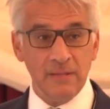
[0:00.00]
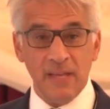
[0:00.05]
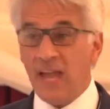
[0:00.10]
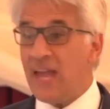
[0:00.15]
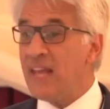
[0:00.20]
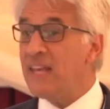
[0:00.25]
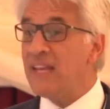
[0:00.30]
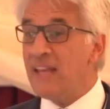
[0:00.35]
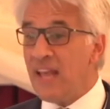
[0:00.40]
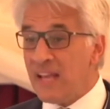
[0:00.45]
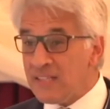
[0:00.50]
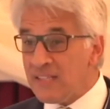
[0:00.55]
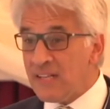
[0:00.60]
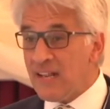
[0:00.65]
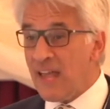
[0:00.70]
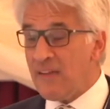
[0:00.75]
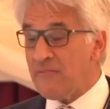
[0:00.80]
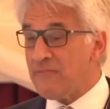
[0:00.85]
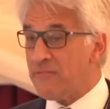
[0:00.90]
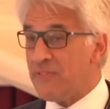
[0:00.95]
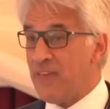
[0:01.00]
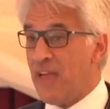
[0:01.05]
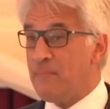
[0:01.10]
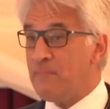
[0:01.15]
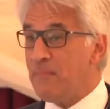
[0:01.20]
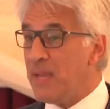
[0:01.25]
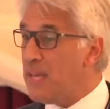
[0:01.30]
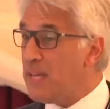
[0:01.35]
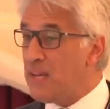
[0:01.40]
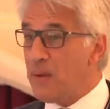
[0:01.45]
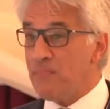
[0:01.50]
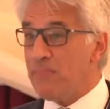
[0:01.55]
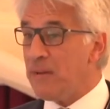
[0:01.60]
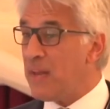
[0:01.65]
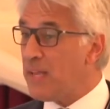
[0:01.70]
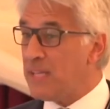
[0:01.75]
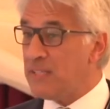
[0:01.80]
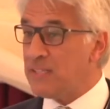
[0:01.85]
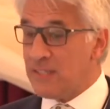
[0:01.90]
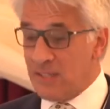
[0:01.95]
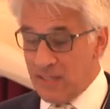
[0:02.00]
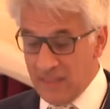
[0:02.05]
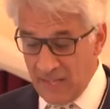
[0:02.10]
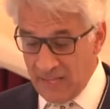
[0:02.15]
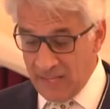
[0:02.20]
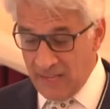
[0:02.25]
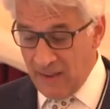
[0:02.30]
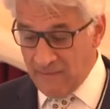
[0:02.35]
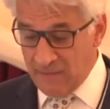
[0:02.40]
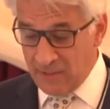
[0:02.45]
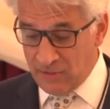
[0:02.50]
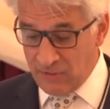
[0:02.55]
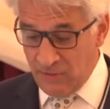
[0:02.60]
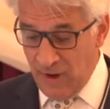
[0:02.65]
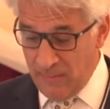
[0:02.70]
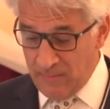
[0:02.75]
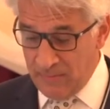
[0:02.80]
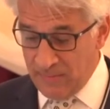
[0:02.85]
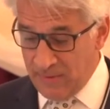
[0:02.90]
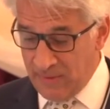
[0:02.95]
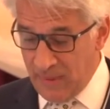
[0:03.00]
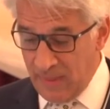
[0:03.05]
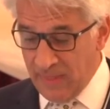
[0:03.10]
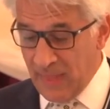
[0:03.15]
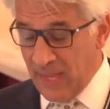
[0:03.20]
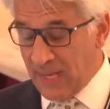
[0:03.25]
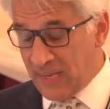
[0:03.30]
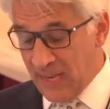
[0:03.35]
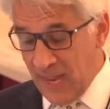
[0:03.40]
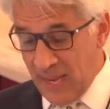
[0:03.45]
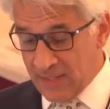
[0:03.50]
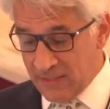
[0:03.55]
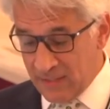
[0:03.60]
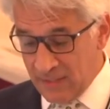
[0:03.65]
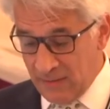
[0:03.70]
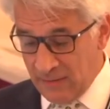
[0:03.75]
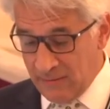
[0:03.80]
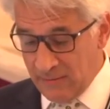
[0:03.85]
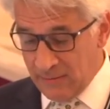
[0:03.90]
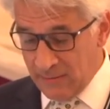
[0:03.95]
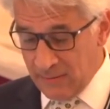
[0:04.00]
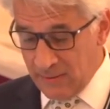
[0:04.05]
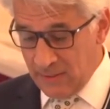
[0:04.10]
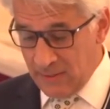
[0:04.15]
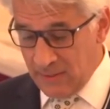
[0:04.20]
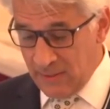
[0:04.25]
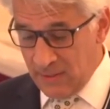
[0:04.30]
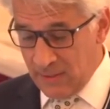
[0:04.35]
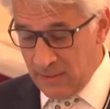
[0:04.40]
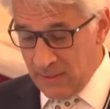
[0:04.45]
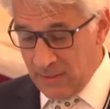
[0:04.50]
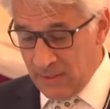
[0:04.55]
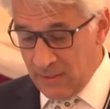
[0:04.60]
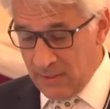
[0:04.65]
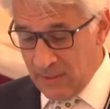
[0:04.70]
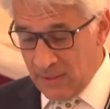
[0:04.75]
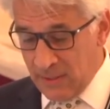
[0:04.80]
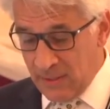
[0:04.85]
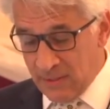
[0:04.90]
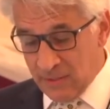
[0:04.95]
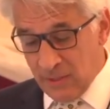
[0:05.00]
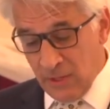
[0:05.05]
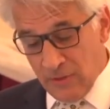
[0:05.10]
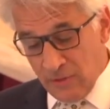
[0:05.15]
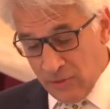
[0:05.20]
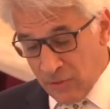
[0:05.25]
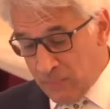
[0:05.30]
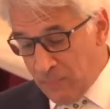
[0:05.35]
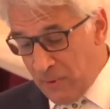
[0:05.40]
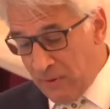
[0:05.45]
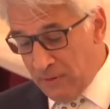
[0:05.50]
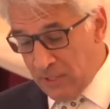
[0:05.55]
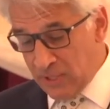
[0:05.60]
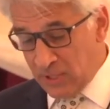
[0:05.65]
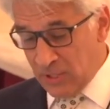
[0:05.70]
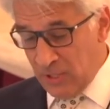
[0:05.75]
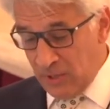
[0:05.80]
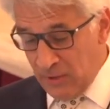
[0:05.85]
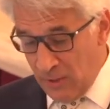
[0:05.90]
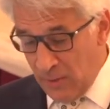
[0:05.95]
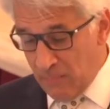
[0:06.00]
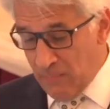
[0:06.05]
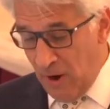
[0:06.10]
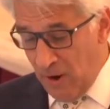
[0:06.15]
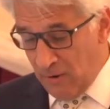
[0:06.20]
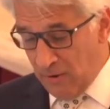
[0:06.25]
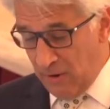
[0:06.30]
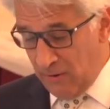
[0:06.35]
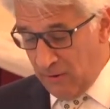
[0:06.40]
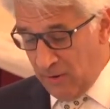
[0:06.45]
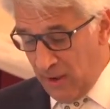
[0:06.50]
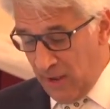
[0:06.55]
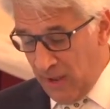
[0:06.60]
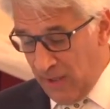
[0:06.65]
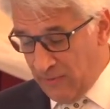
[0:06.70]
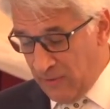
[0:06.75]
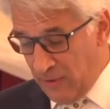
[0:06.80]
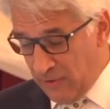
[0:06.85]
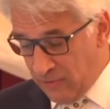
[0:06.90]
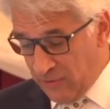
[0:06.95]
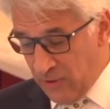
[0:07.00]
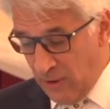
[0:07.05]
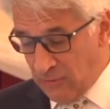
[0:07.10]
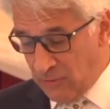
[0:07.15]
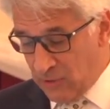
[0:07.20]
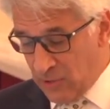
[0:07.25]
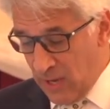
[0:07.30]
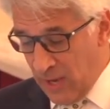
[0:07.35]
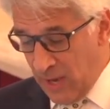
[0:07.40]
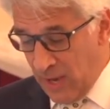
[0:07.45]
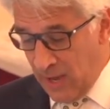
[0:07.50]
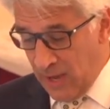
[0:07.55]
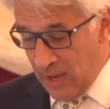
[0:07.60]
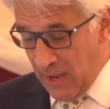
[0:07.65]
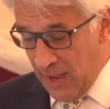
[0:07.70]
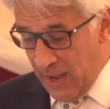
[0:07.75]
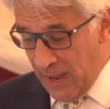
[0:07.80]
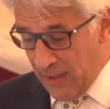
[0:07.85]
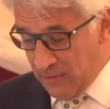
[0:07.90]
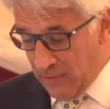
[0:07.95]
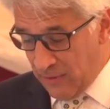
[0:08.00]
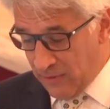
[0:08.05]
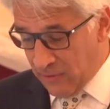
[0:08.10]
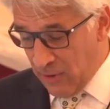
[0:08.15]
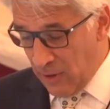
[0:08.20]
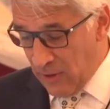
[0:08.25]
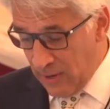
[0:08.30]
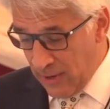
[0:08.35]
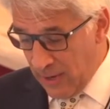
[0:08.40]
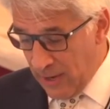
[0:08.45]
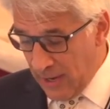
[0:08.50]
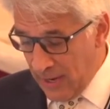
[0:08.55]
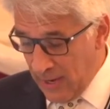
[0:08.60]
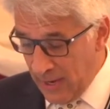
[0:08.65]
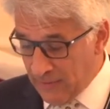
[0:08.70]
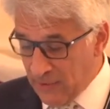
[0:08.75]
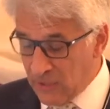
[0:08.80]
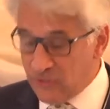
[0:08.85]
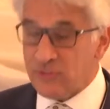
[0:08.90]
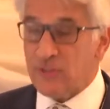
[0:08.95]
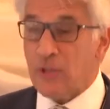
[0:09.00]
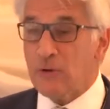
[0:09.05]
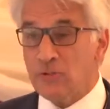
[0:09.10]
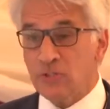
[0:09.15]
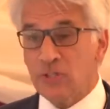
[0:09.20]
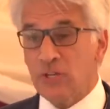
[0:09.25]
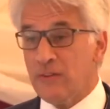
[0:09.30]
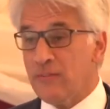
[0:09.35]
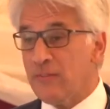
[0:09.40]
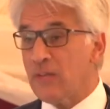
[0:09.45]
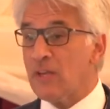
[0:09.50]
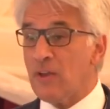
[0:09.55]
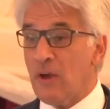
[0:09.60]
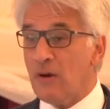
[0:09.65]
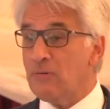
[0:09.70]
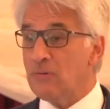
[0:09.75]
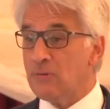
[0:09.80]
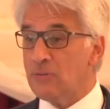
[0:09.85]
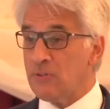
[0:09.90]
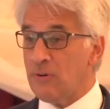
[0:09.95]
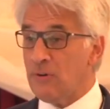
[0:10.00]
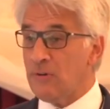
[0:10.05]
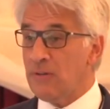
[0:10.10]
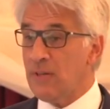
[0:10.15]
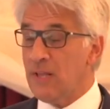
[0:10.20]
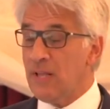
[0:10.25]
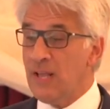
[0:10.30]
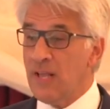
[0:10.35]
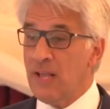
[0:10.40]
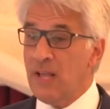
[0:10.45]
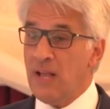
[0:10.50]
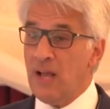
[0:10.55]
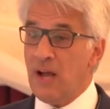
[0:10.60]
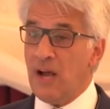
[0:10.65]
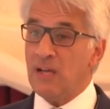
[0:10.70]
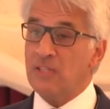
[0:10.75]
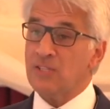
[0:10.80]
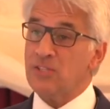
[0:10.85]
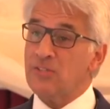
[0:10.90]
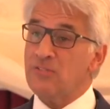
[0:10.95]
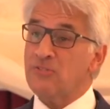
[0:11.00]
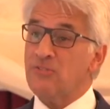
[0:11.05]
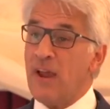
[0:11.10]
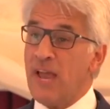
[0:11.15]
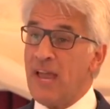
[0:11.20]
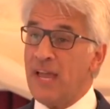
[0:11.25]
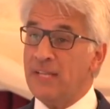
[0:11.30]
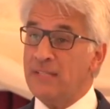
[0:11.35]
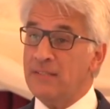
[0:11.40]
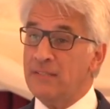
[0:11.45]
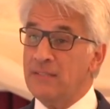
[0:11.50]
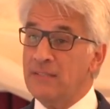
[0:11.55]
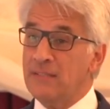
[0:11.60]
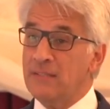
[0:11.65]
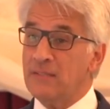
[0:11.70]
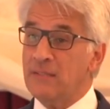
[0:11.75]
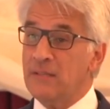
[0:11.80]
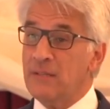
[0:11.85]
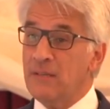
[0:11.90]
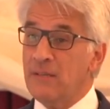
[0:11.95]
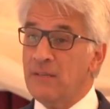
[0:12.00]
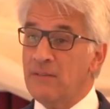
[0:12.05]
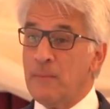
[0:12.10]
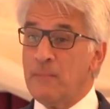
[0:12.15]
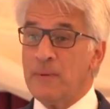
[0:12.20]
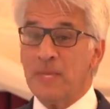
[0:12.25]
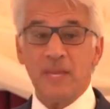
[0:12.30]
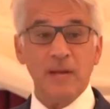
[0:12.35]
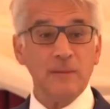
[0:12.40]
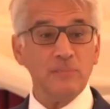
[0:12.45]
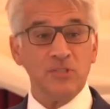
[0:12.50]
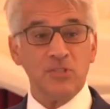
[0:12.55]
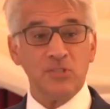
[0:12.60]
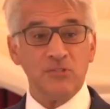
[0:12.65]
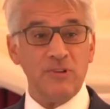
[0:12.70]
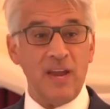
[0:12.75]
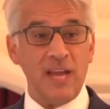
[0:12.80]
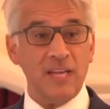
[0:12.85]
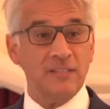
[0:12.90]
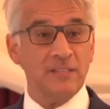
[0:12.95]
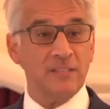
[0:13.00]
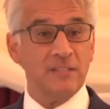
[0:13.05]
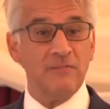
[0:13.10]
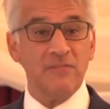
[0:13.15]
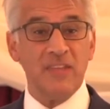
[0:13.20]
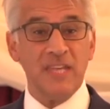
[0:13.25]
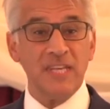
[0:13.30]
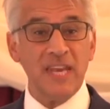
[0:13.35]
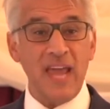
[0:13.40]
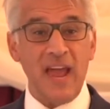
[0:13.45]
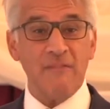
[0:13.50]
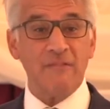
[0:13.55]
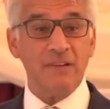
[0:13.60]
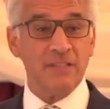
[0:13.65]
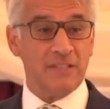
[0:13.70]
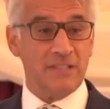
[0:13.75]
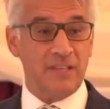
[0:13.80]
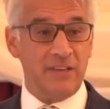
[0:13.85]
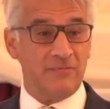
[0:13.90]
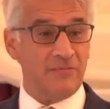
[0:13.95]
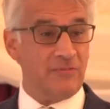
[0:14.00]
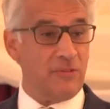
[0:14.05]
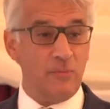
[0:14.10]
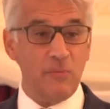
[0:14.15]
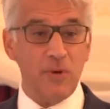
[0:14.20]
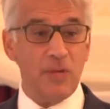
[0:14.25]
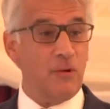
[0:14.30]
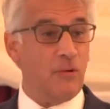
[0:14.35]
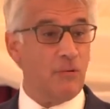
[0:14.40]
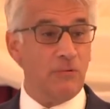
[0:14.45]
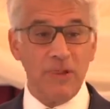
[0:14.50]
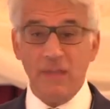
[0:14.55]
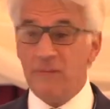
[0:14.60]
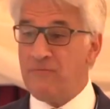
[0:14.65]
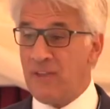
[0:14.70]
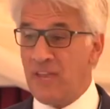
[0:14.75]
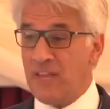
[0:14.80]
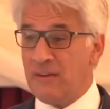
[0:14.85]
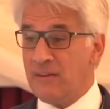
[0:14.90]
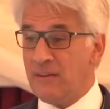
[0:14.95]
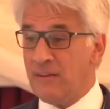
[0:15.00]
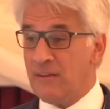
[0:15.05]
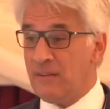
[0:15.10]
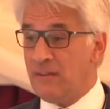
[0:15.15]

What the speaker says: and has left them in a place that they never dreamt that they'd get to. So the spiritual and the moral and the social and the social and the cultural are strands that become strands of the narrative that we all live in.